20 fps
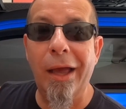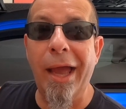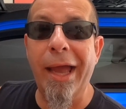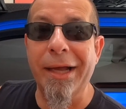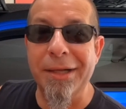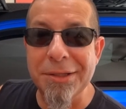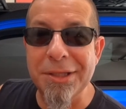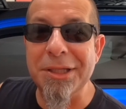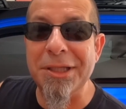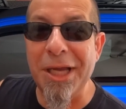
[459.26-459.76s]

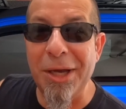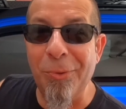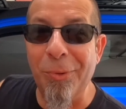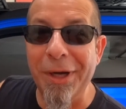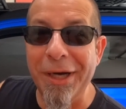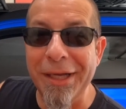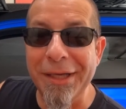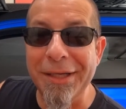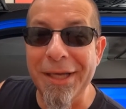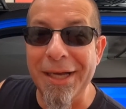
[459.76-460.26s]
and see
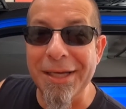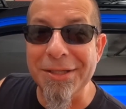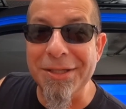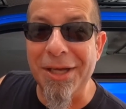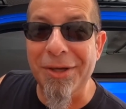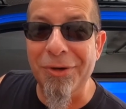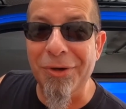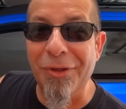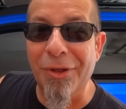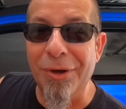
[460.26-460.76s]
what it does
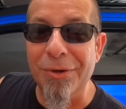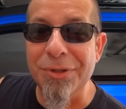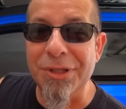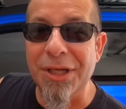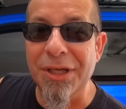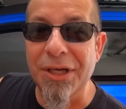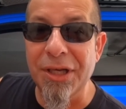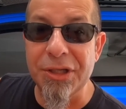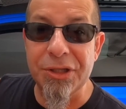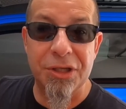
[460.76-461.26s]
under those
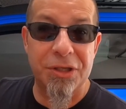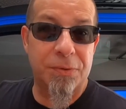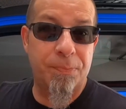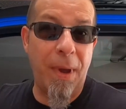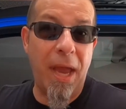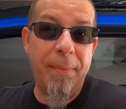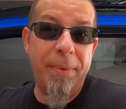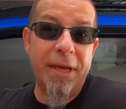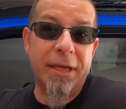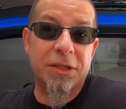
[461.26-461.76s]
conditions.
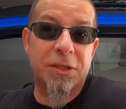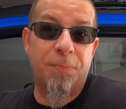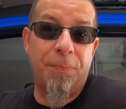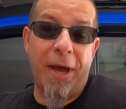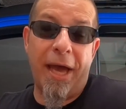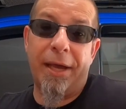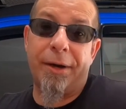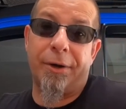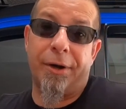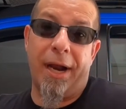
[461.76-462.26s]
Maybe it's
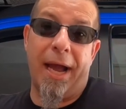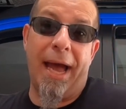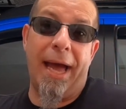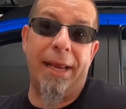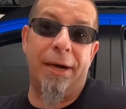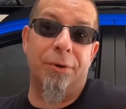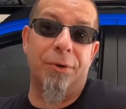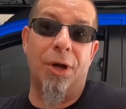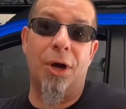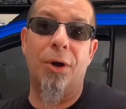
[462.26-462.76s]
better.
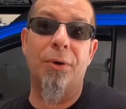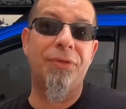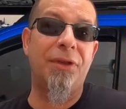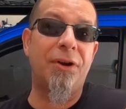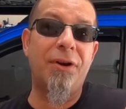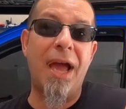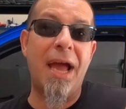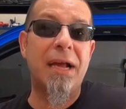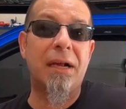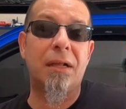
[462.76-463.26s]
I don't know.
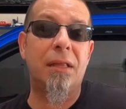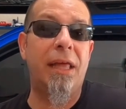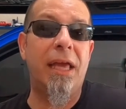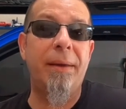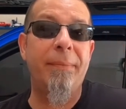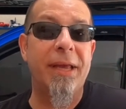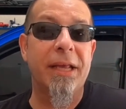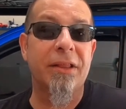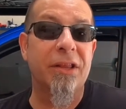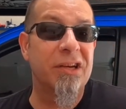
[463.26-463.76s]
They're not
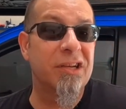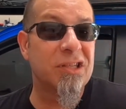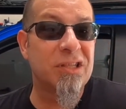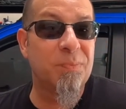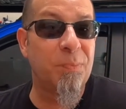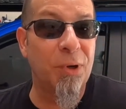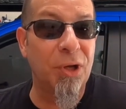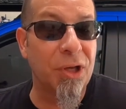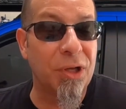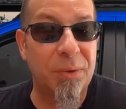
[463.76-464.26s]
claiming that
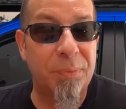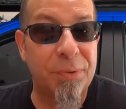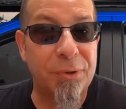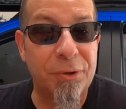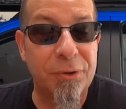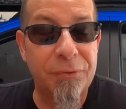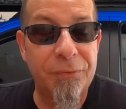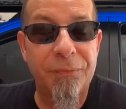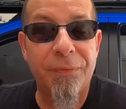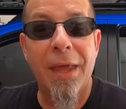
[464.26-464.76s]
it's
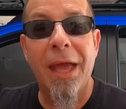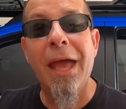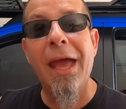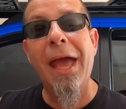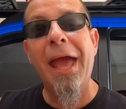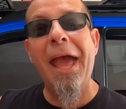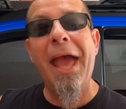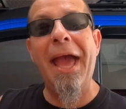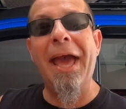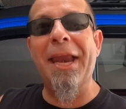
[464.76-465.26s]
bulletproof.
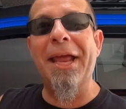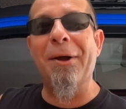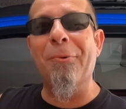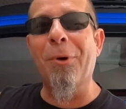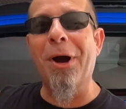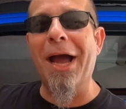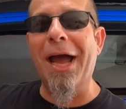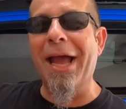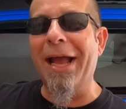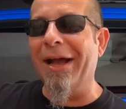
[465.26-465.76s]

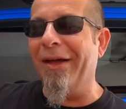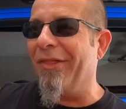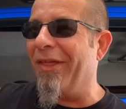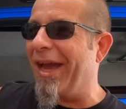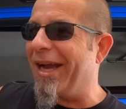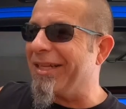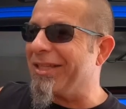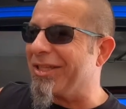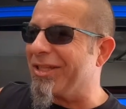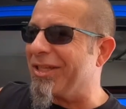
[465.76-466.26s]
Anyway,
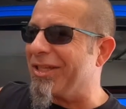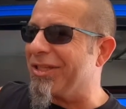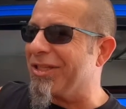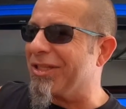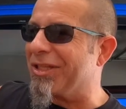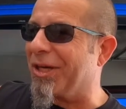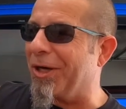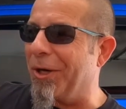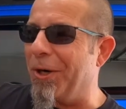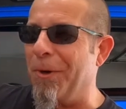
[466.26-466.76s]
that's the
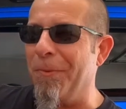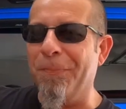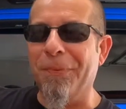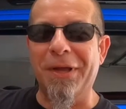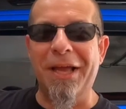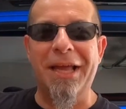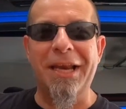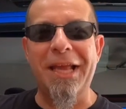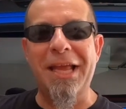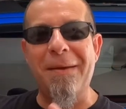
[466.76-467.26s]

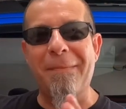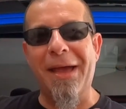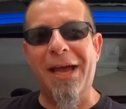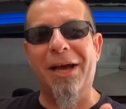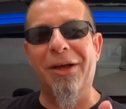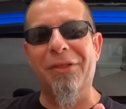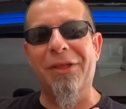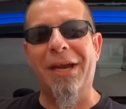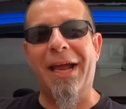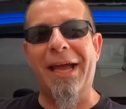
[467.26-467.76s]
scoop. An
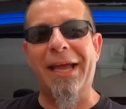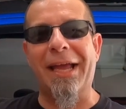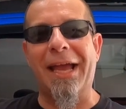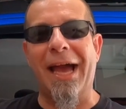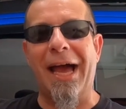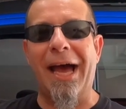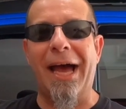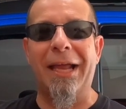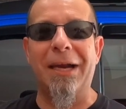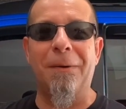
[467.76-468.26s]
email that I
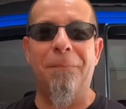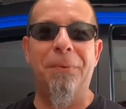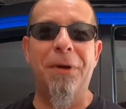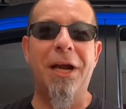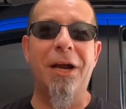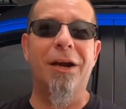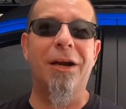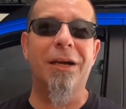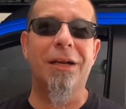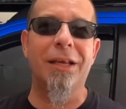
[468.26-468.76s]
got.
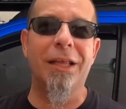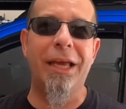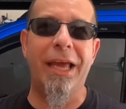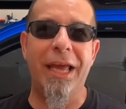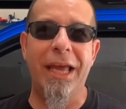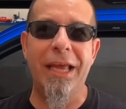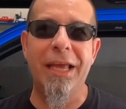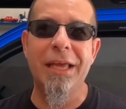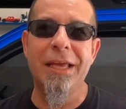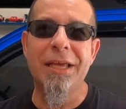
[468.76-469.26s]

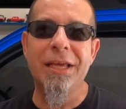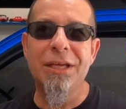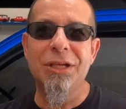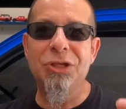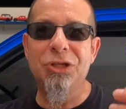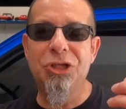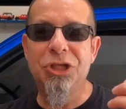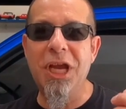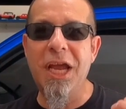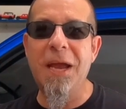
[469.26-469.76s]
Apparently,
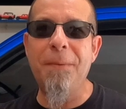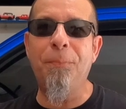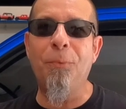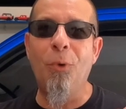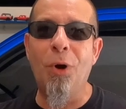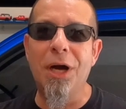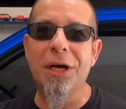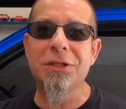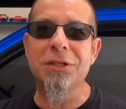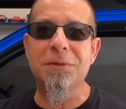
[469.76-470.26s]
Jeep
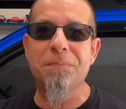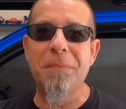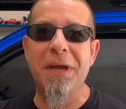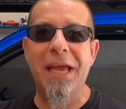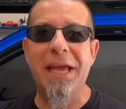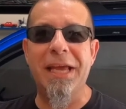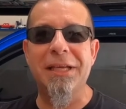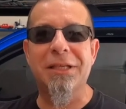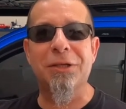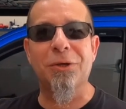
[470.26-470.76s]
wants
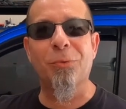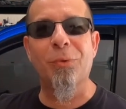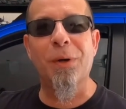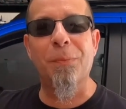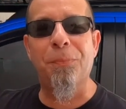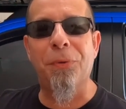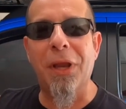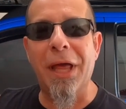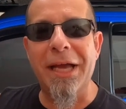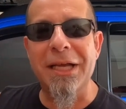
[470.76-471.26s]
me to
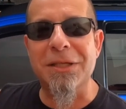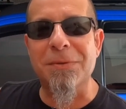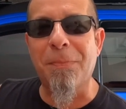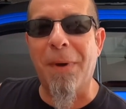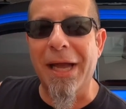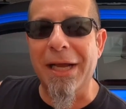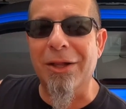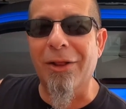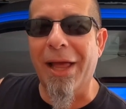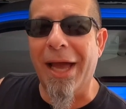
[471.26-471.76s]
replace
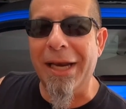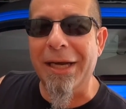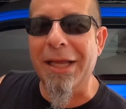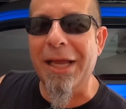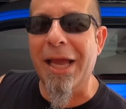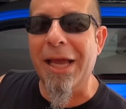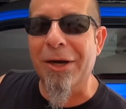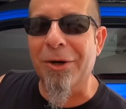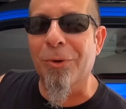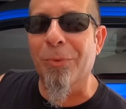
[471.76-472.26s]
my
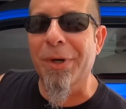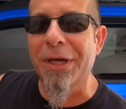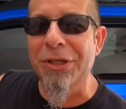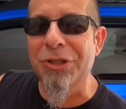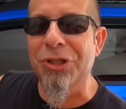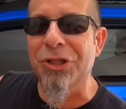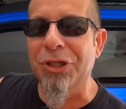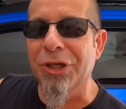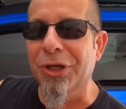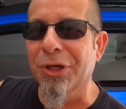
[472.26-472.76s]
Gladiator
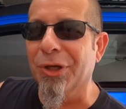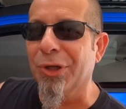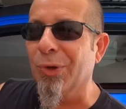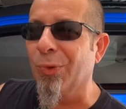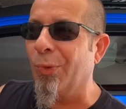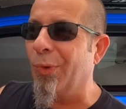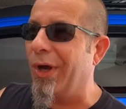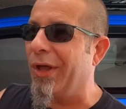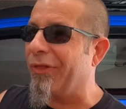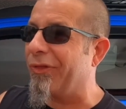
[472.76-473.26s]

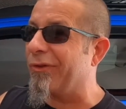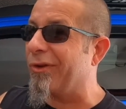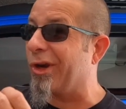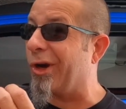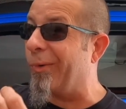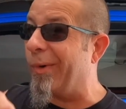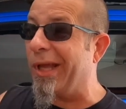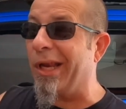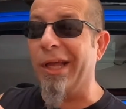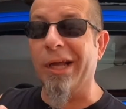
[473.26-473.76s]
windshield with
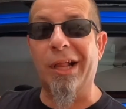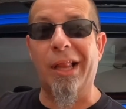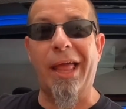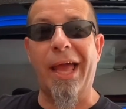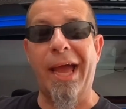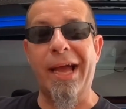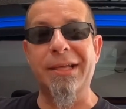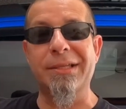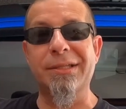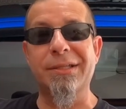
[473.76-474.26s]
Gorilla
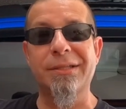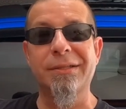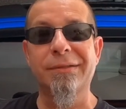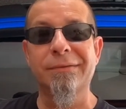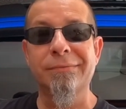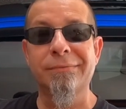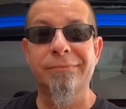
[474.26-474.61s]
Glass.